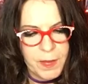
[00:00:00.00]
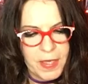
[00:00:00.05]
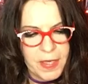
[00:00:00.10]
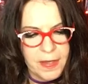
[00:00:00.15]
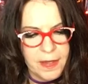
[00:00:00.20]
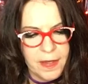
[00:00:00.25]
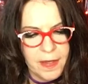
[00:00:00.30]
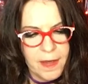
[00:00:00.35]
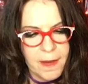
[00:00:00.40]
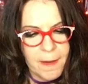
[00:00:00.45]
but
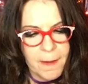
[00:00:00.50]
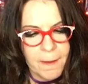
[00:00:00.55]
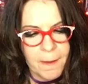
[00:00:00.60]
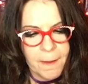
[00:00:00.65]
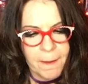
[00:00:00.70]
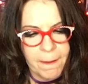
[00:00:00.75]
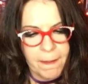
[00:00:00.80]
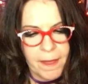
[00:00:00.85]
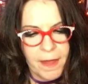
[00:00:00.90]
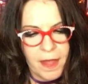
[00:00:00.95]

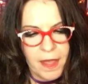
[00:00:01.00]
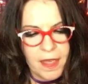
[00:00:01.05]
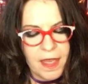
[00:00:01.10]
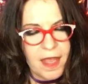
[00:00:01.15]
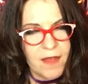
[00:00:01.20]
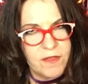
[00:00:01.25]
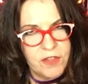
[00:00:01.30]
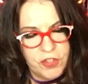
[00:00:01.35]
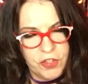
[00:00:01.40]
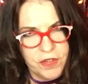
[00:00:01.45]
I
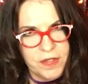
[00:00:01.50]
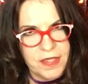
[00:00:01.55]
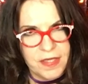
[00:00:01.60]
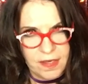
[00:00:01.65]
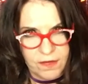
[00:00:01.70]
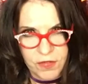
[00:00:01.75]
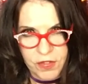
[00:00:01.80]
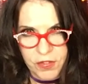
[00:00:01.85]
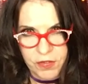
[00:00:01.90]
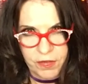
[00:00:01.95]
have a Jersey
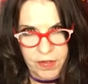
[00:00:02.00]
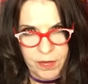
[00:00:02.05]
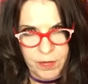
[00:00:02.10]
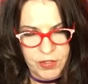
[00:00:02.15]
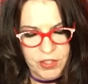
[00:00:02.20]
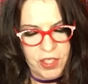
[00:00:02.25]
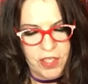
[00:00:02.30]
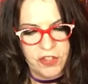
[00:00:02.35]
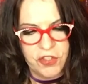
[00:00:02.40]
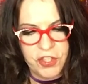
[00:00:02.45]
Devil story,
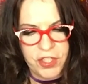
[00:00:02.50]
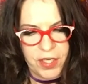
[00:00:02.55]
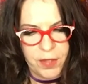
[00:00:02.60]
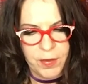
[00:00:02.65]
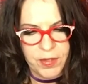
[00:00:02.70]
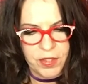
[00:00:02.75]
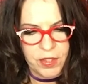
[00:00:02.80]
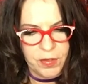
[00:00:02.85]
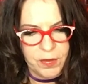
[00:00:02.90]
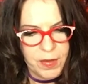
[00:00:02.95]
which I'll share
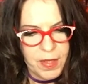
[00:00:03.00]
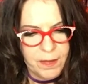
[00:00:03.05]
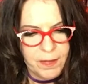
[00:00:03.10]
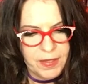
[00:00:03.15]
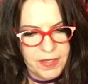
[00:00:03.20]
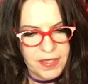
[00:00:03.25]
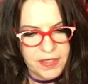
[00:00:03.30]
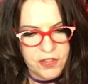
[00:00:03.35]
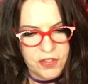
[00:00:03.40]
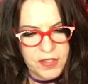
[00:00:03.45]
with you.
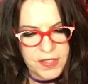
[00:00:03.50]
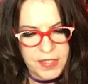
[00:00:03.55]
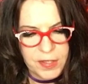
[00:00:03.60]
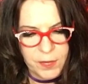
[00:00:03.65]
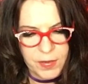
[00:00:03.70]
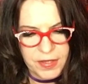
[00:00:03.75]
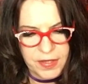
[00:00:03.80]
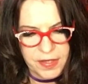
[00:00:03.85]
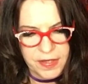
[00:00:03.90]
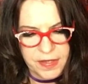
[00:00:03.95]
But let's just see
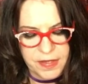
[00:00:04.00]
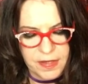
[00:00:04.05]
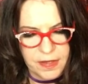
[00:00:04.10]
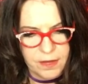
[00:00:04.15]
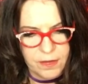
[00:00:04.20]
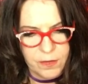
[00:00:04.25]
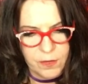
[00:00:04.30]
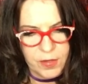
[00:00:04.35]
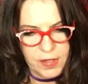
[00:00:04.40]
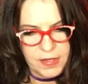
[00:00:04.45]
what this
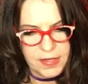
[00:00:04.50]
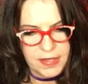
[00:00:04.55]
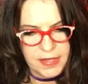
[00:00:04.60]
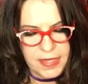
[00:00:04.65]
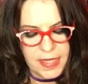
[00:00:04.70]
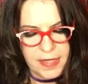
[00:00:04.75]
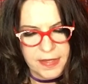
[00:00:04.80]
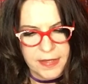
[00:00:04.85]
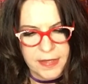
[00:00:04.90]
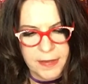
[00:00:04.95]
one
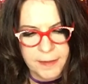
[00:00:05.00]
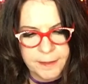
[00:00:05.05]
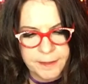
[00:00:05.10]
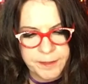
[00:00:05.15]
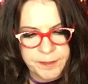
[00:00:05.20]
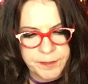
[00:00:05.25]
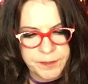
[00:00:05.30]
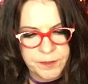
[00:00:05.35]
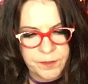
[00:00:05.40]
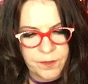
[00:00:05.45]
says.
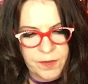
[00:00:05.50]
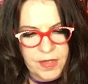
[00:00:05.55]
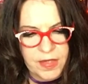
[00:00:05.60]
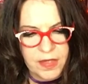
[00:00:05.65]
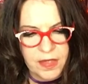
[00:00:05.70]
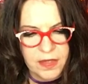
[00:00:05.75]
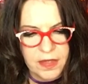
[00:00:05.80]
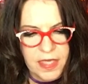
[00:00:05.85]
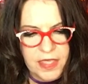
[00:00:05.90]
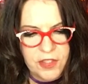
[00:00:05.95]

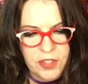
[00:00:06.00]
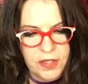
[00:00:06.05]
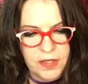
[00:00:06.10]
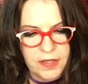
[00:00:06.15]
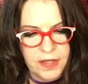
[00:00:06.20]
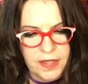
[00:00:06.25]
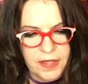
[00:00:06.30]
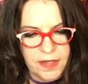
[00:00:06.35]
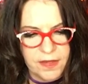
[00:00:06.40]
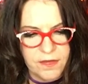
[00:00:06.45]
The legend
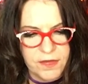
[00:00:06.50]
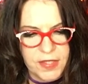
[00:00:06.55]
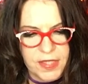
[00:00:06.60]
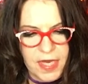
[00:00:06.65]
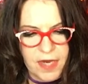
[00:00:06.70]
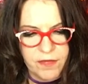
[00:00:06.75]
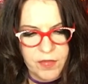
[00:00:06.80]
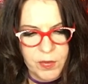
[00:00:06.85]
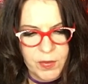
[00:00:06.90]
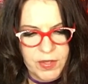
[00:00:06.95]
lives.
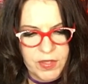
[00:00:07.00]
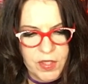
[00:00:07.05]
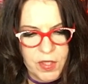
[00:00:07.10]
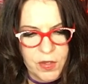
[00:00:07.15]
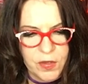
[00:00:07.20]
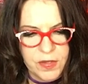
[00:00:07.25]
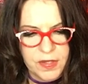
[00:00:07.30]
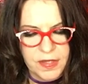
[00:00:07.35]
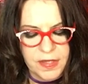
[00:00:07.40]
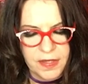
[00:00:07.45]
Everyone
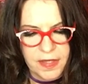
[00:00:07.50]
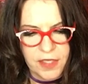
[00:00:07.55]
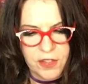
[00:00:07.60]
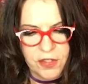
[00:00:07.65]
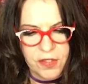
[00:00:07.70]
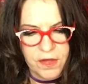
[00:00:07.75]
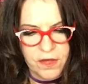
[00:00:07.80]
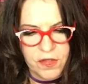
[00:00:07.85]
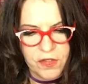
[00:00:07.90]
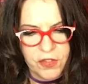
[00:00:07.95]
knows the
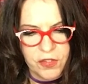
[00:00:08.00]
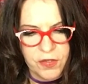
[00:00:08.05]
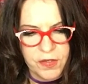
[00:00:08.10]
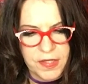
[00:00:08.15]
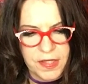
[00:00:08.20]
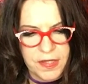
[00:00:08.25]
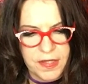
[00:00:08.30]
legend of the Jersey